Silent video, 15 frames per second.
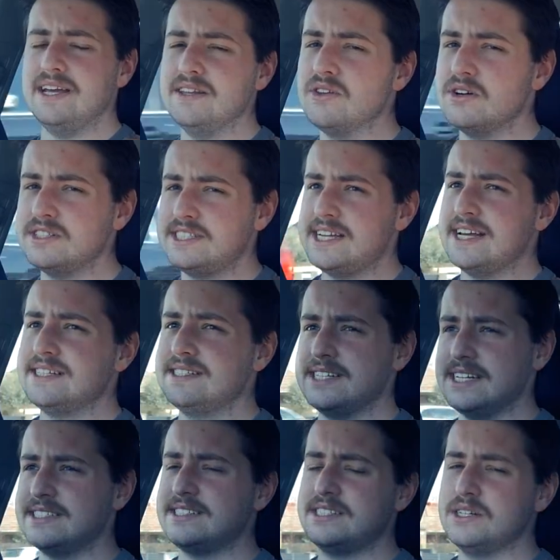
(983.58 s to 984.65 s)
in those tests,
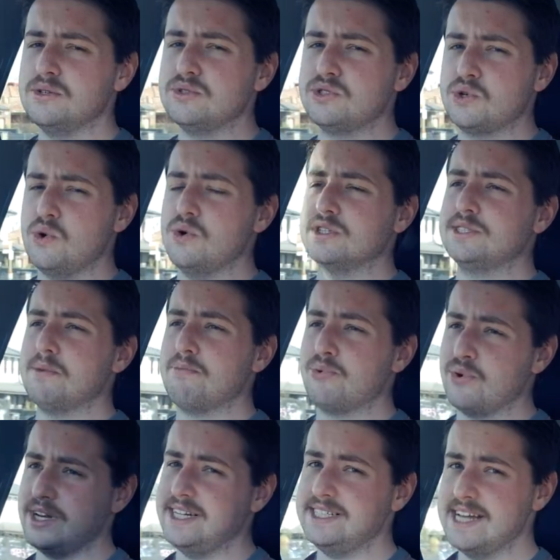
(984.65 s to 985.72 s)
it still scores
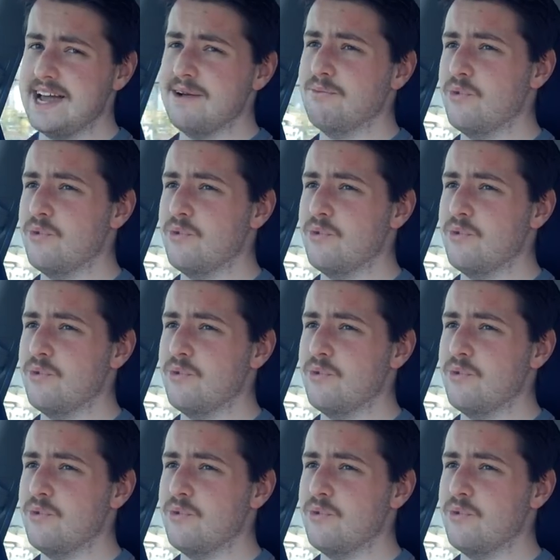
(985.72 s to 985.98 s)
pretty damn